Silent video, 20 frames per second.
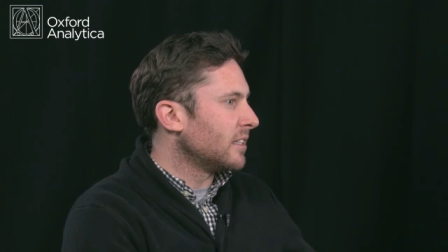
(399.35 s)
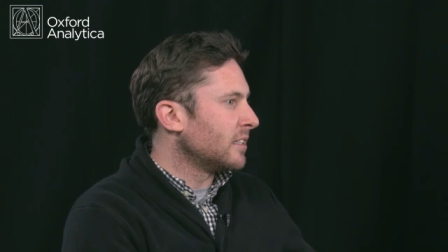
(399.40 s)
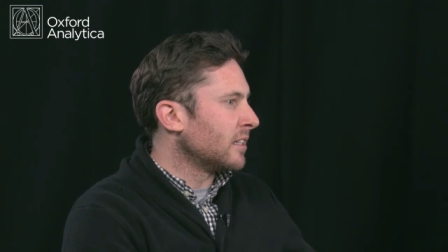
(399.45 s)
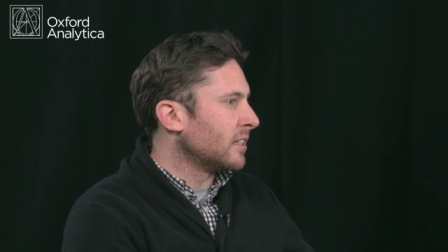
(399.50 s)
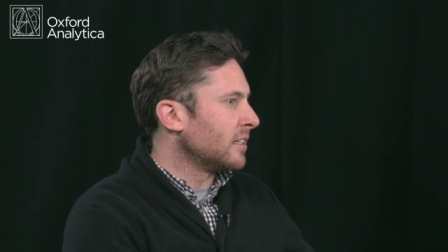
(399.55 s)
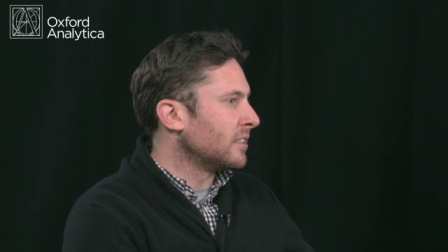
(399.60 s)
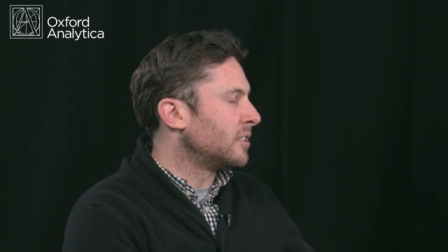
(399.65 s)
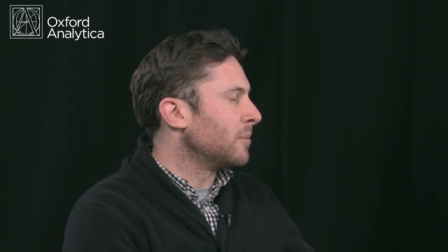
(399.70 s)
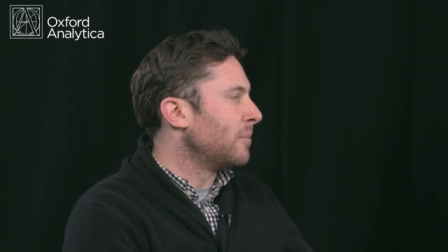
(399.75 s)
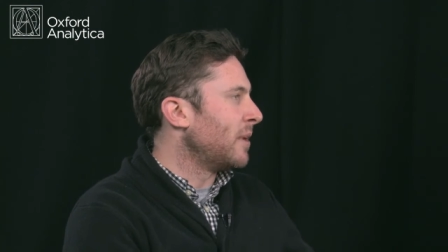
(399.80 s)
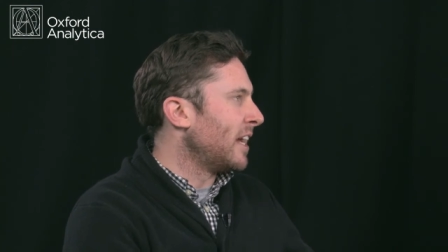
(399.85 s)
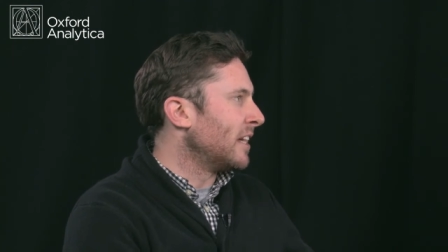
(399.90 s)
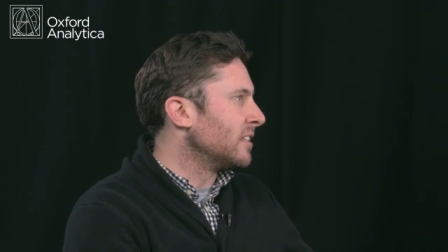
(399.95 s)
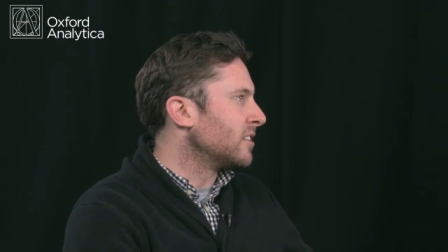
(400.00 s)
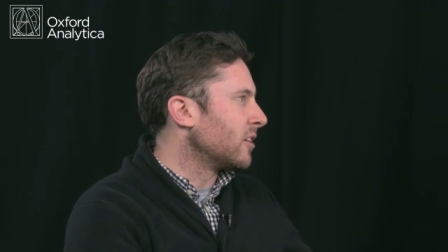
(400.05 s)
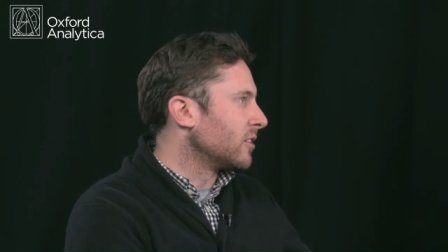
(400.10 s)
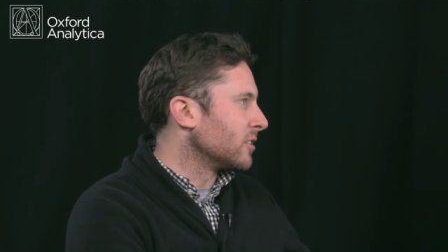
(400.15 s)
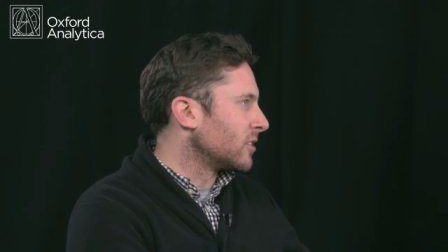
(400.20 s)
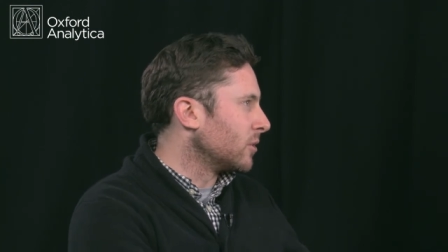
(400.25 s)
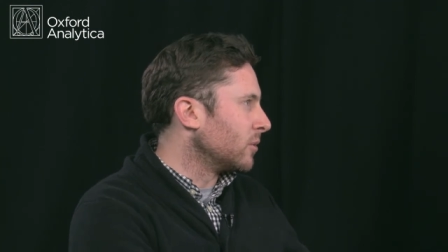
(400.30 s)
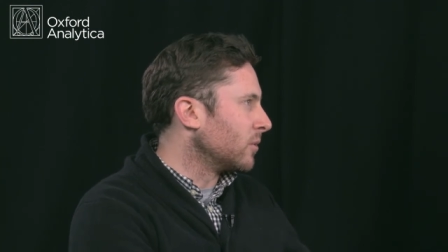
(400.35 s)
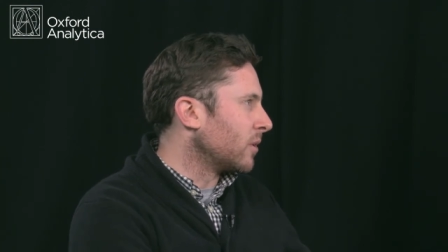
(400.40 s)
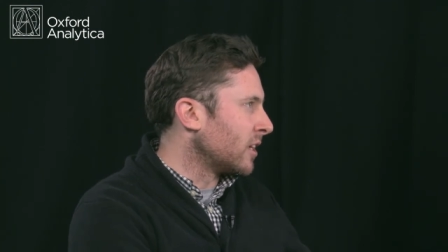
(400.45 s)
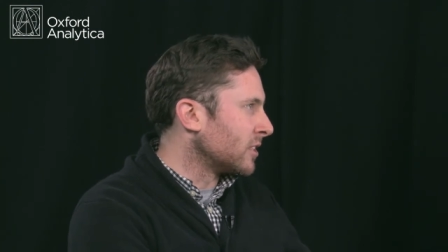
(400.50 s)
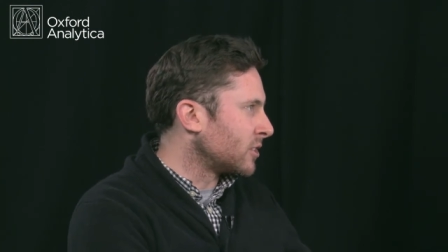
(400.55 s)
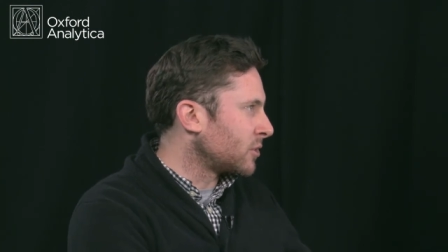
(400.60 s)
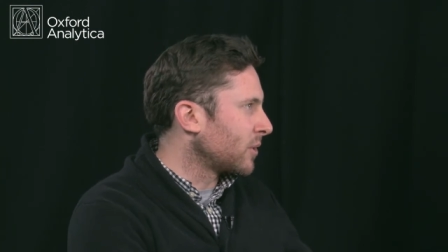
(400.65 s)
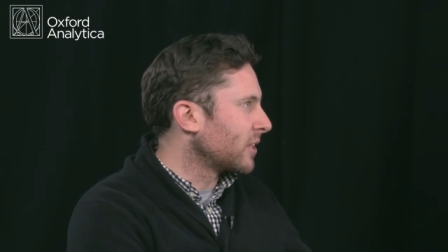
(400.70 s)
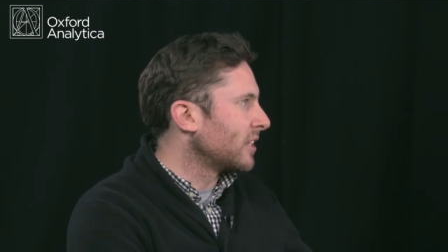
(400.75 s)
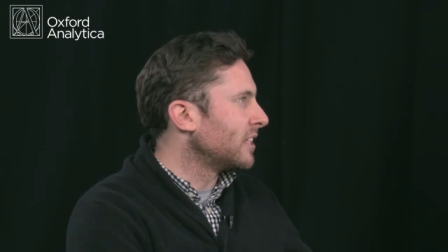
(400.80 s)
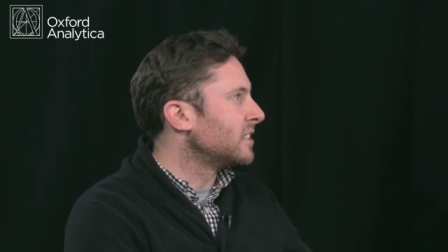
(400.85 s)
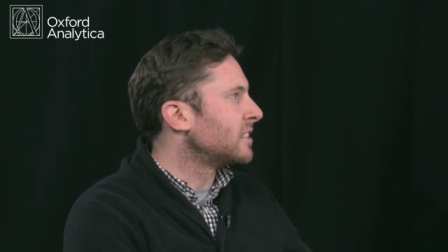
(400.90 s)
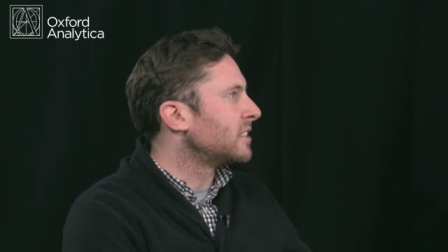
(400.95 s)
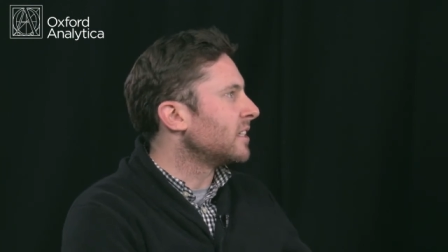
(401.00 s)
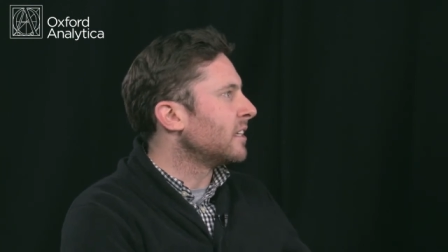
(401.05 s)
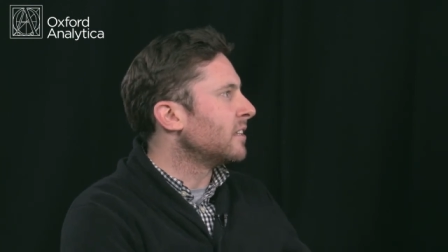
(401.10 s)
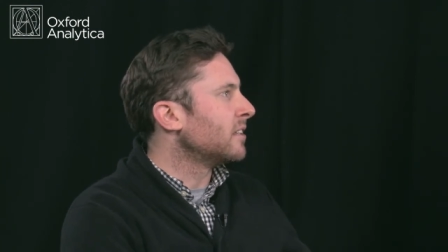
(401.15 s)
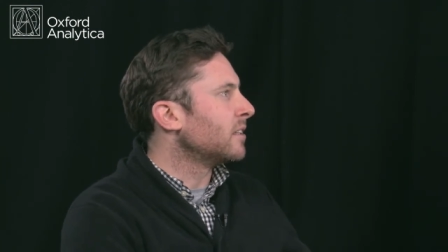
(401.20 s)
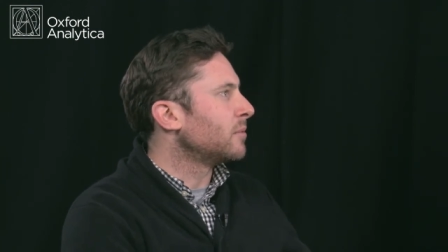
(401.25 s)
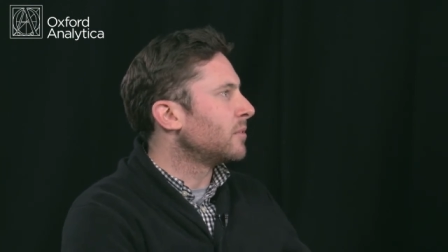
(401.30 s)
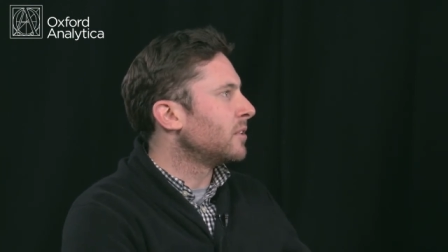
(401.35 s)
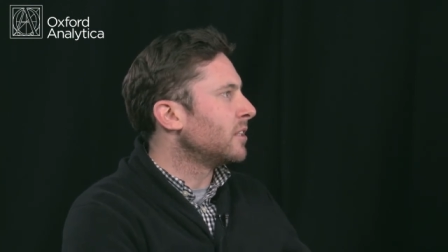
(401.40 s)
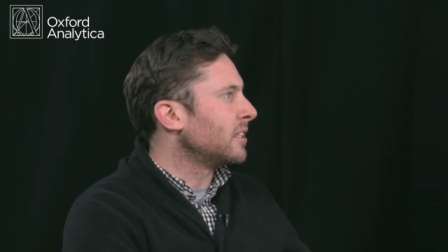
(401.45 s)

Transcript: Uh, demands. Also, Australia is in the,